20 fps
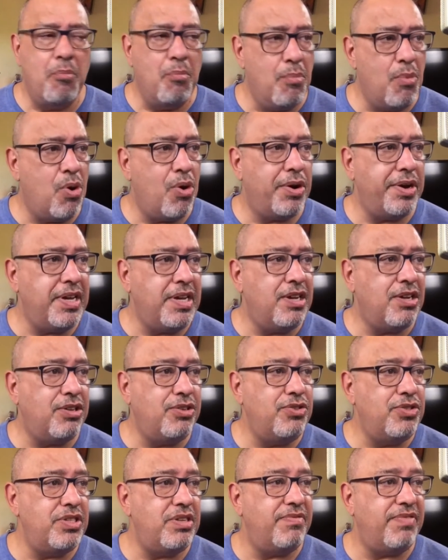more
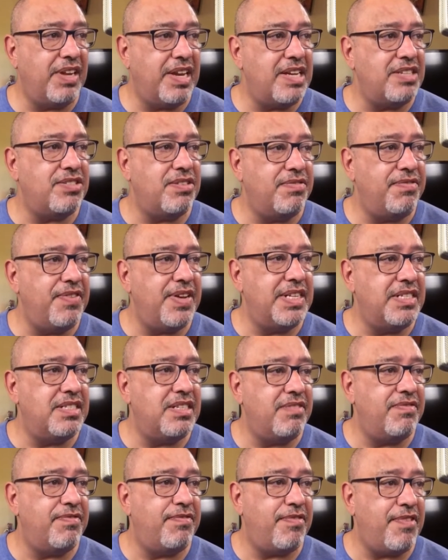inclusive, less
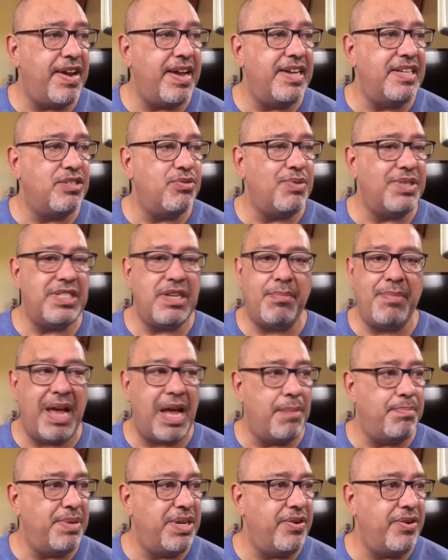offensive phrase, which I'm
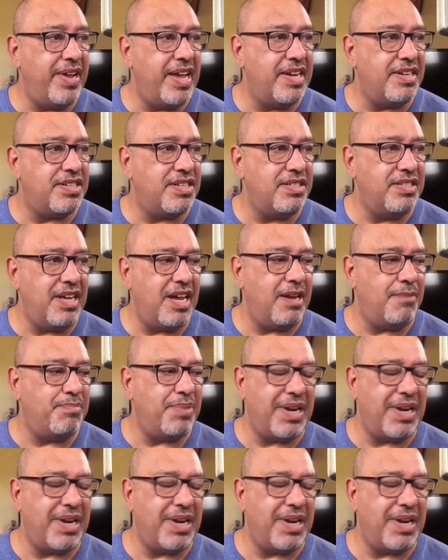happy to entertain.